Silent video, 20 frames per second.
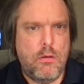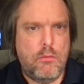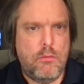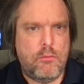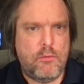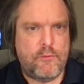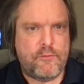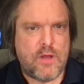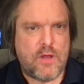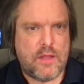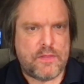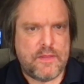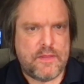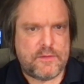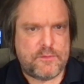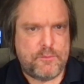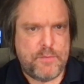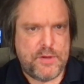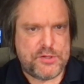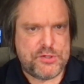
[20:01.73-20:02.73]
We've got
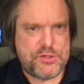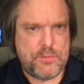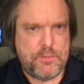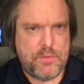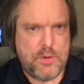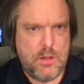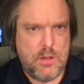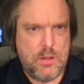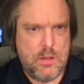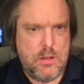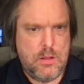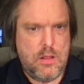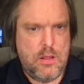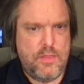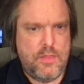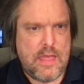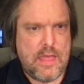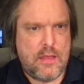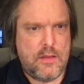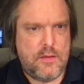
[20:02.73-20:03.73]
this bishop
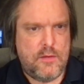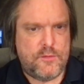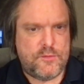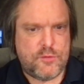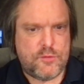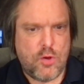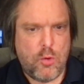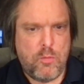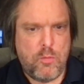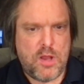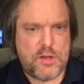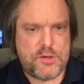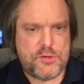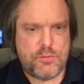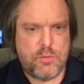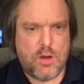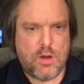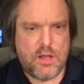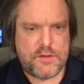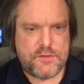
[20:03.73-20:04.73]
that so much
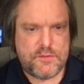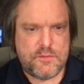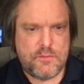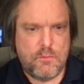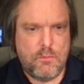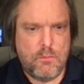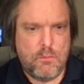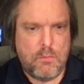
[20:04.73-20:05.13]
wants